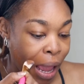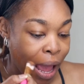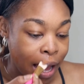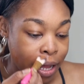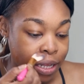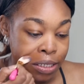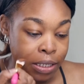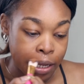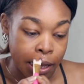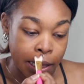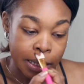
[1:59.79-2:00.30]

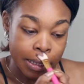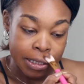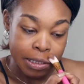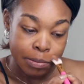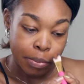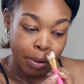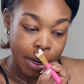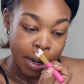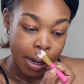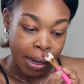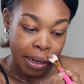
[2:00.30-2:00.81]
I say this
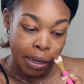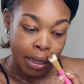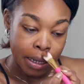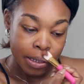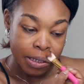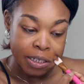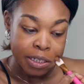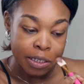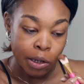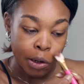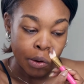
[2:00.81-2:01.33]
brand
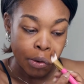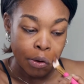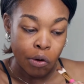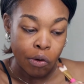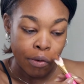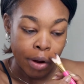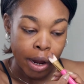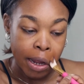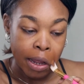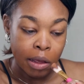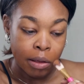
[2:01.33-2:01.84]
is so
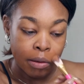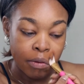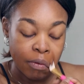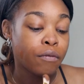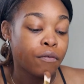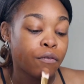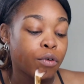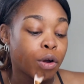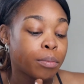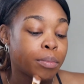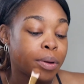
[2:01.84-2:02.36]
great for